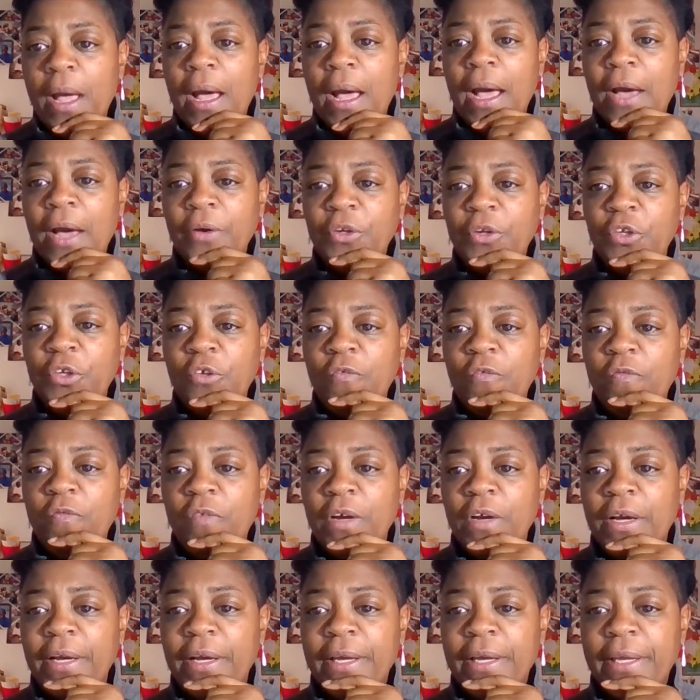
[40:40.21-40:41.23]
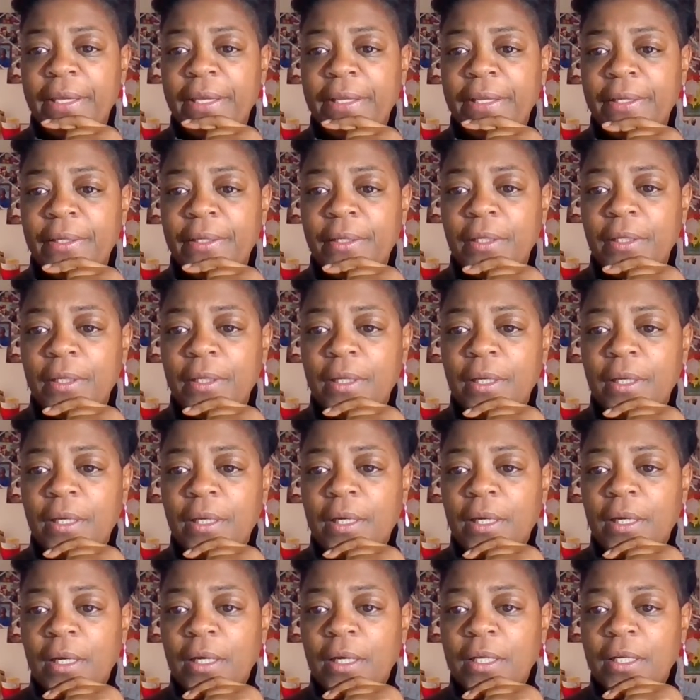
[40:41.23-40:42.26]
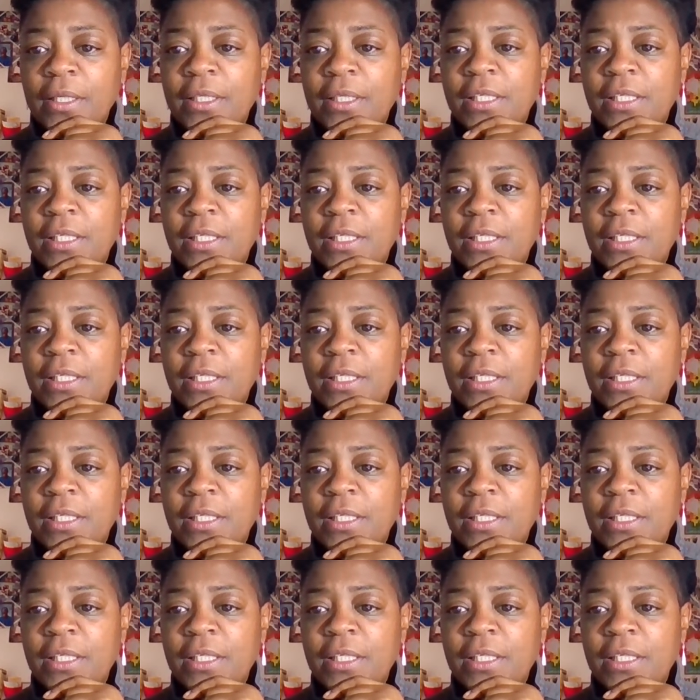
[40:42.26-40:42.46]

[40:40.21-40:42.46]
How do you find a